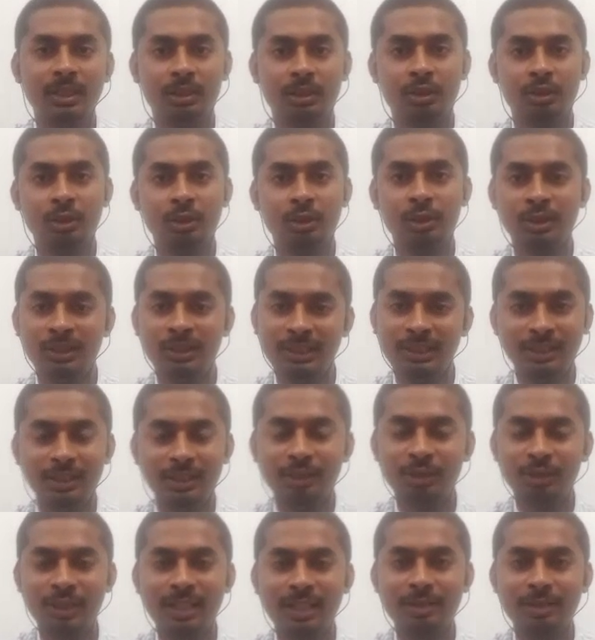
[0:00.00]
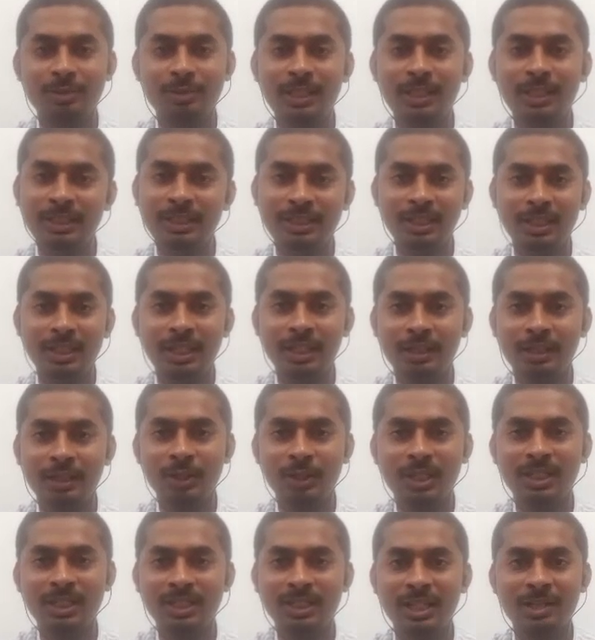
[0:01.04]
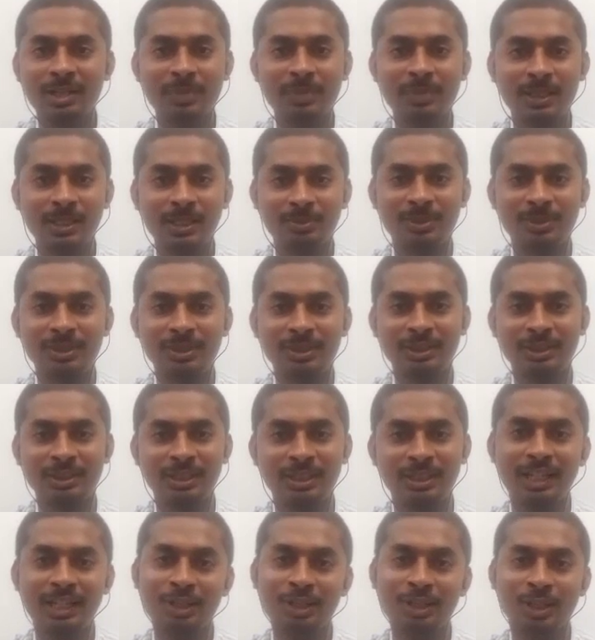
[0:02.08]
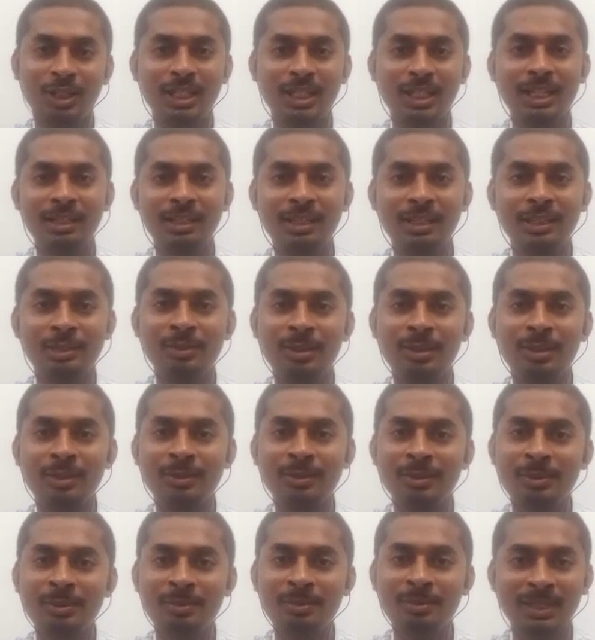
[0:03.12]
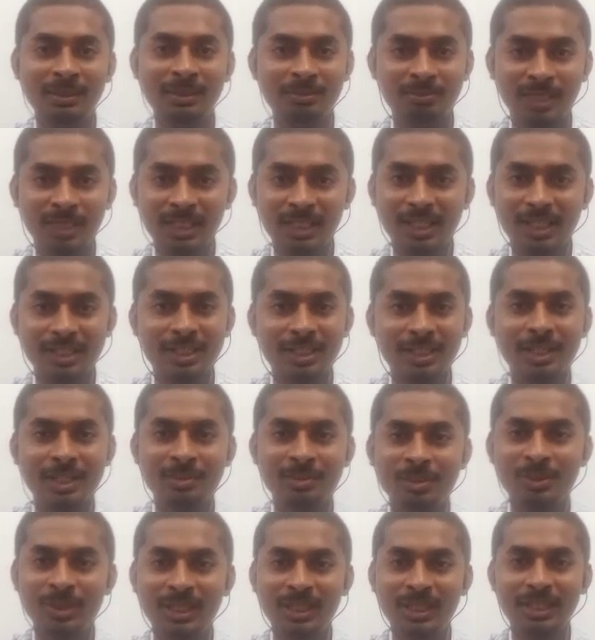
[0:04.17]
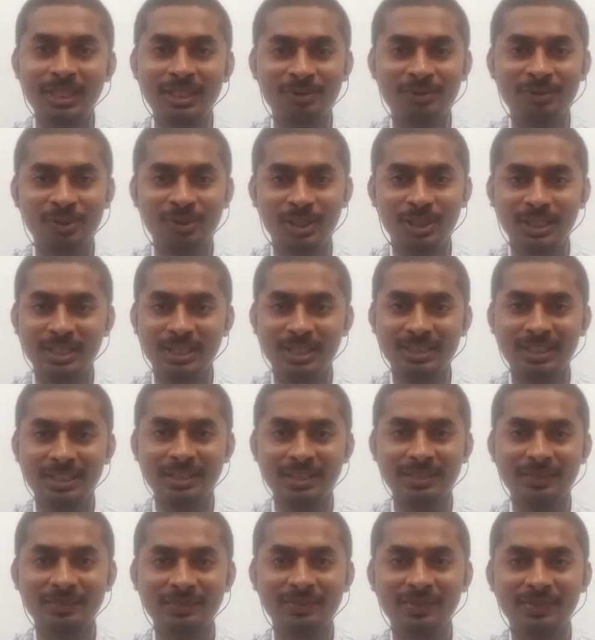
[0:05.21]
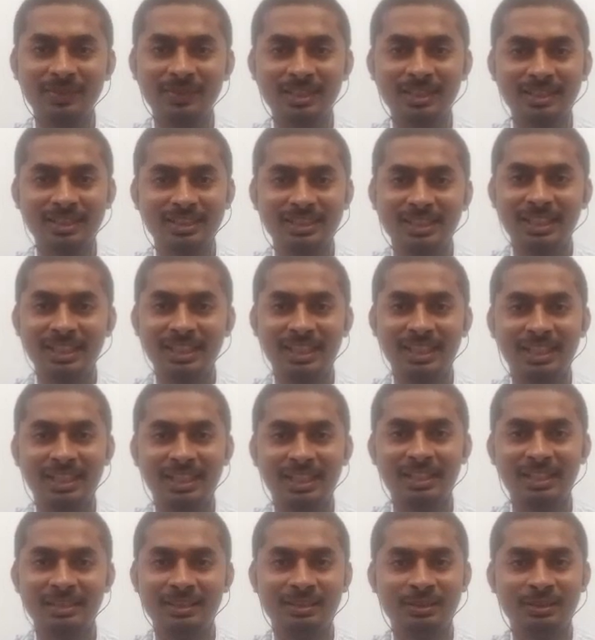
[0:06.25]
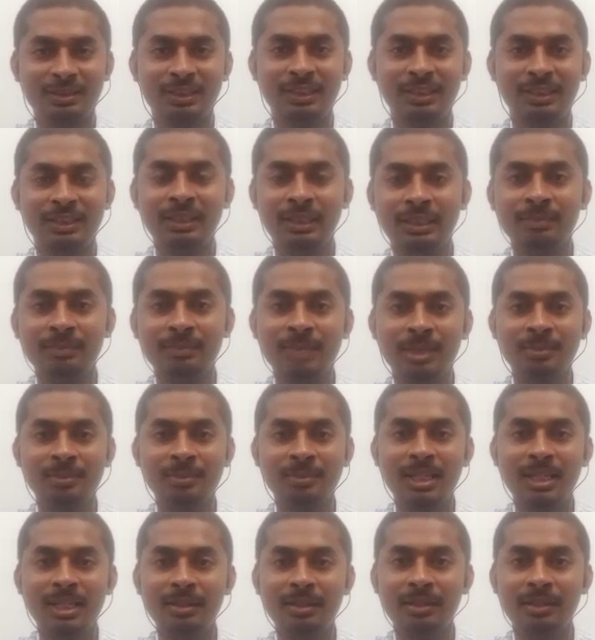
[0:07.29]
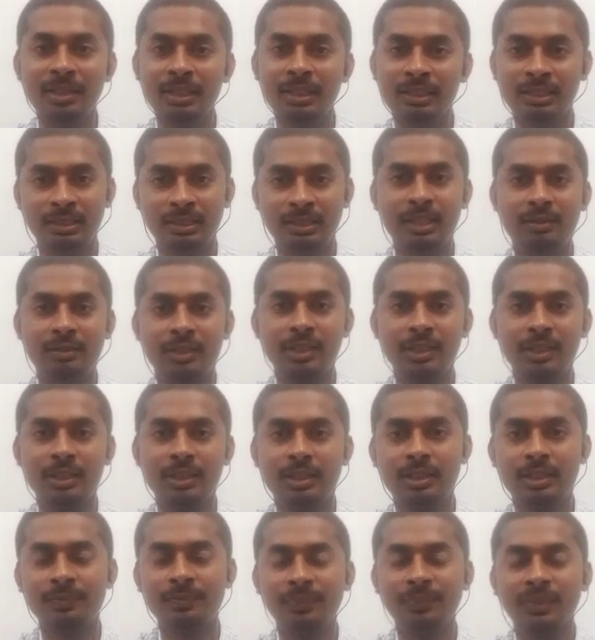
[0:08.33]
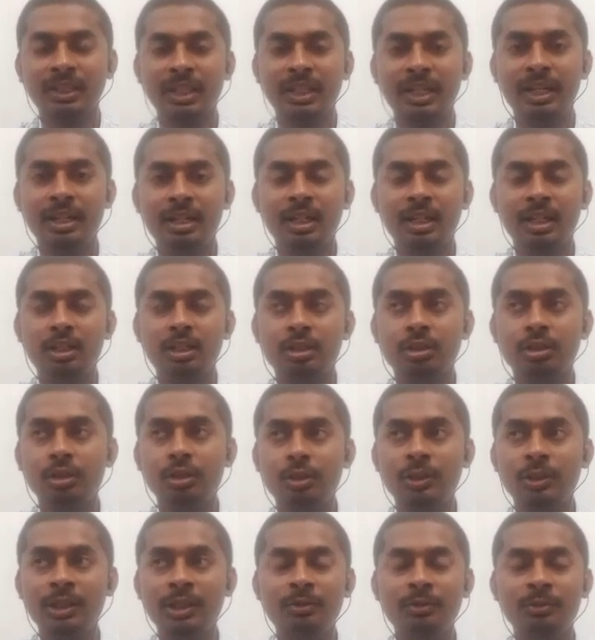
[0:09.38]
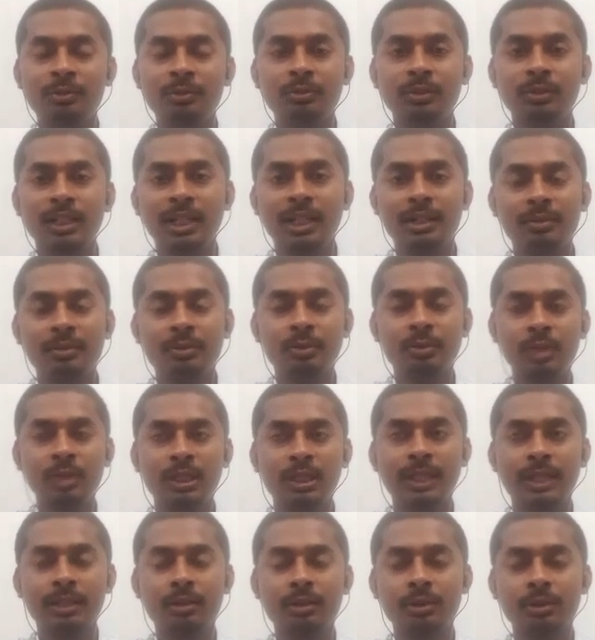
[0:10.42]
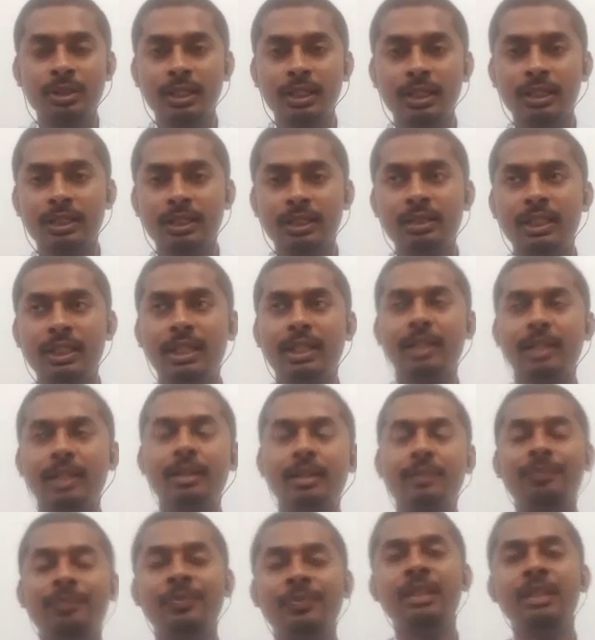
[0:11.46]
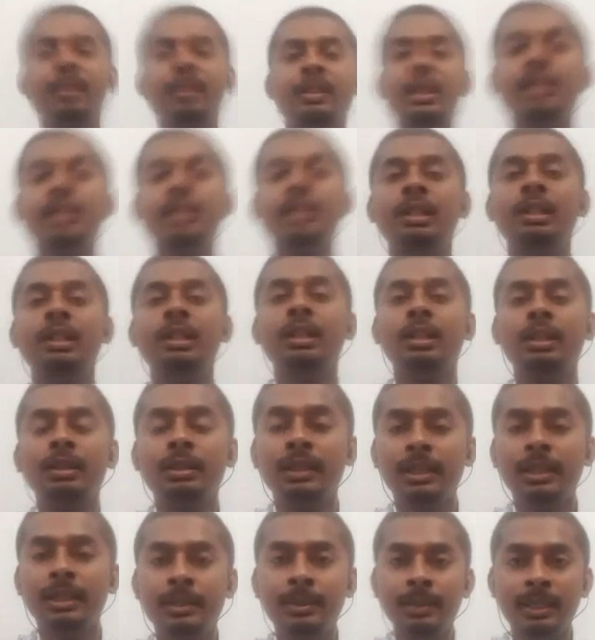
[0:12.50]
so this year that's why this year i couldn't write prelims i thought that this will be my last attempt only for ese and in my mind that was there and also one i would like to share that the the